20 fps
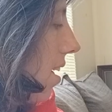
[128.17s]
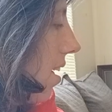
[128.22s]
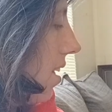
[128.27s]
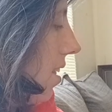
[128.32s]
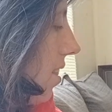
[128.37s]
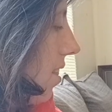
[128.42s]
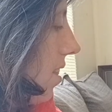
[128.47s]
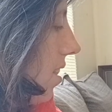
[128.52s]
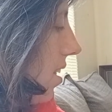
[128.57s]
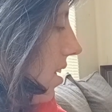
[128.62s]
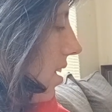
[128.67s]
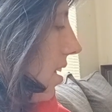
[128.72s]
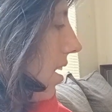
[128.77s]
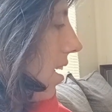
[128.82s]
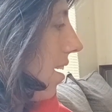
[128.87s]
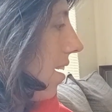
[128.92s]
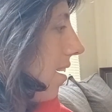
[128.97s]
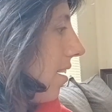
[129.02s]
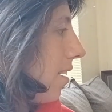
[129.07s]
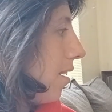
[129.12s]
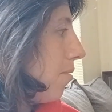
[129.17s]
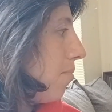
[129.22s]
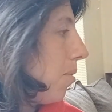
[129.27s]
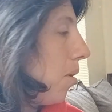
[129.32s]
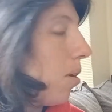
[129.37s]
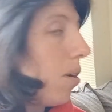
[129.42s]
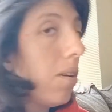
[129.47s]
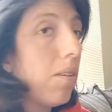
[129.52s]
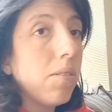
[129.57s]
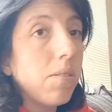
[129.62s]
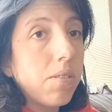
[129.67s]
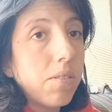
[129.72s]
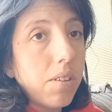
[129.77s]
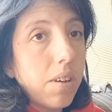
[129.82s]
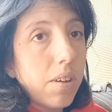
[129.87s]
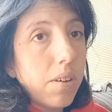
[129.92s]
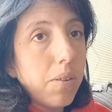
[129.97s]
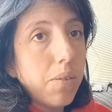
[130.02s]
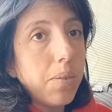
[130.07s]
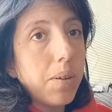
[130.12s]
And then I am
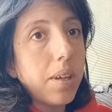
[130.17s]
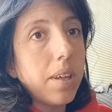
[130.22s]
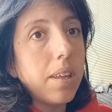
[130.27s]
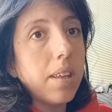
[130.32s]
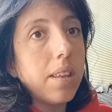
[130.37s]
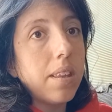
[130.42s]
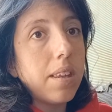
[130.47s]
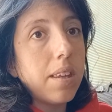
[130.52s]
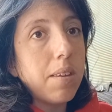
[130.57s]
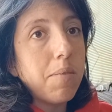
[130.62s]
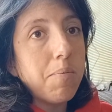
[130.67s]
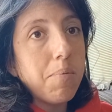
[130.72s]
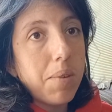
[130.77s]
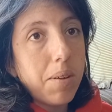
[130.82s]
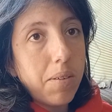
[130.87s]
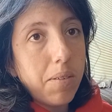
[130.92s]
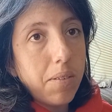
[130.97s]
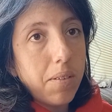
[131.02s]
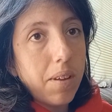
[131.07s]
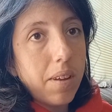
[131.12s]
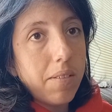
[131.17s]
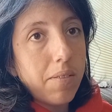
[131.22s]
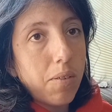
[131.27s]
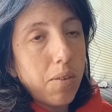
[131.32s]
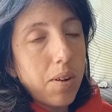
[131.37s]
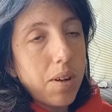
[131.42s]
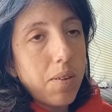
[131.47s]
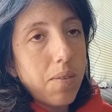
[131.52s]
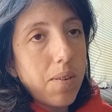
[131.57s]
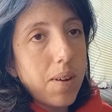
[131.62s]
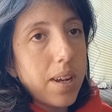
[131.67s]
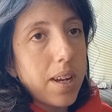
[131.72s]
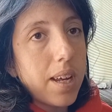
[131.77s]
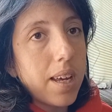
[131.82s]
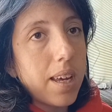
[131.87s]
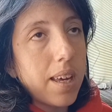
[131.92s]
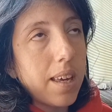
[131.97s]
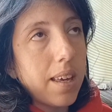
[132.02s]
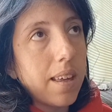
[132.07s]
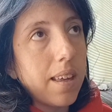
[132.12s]
also in the middle of
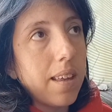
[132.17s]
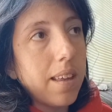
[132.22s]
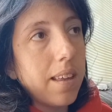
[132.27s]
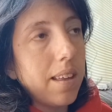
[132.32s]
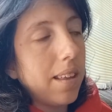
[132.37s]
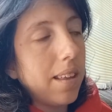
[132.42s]
rereading